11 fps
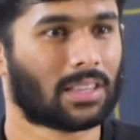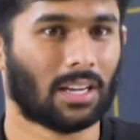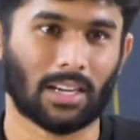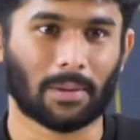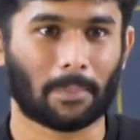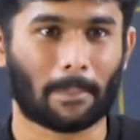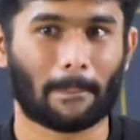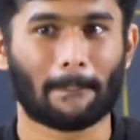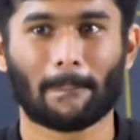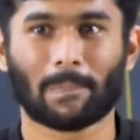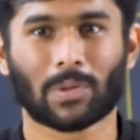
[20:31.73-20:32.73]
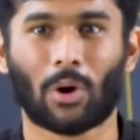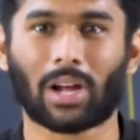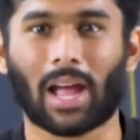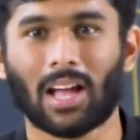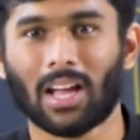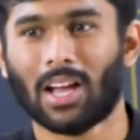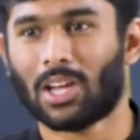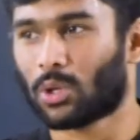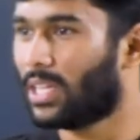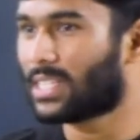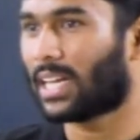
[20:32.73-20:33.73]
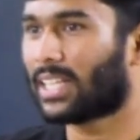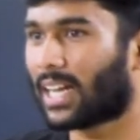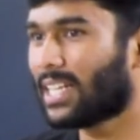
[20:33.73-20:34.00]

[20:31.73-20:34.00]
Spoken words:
30. Okay. So these are the